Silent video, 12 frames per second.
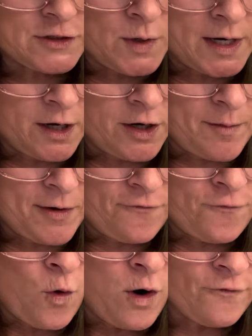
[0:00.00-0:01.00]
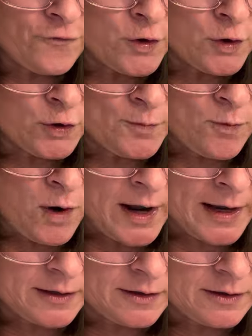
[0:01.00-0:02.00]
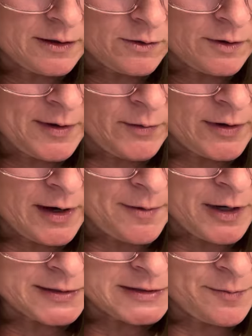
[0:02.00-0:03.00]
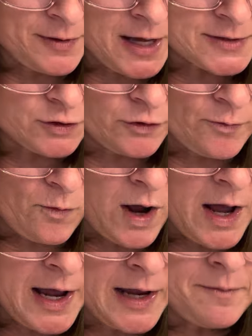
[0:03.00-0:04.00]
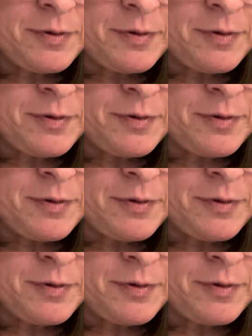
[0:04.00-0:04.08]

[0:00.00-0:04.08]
write our number 4 for group 1. Remember, we got Gus the plus, group 1